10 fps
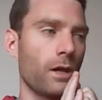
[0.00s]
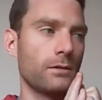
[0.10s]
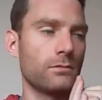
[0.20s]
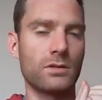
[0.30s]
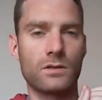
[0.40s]

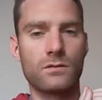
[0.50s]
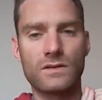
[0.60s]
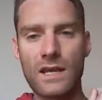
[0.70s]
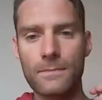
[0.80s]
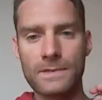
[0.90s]
Okay, so
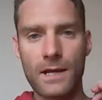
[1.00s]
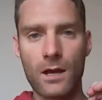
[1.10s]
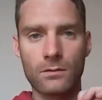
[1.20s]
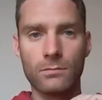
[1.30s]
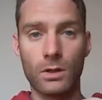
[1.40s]
just the same
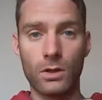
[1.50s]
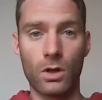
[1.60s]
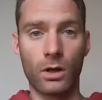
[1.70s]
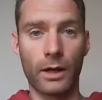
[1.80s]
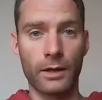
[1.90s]
sound
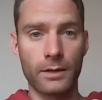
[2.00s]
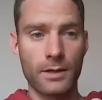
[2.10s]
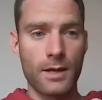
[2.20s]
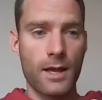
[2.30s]
but longer.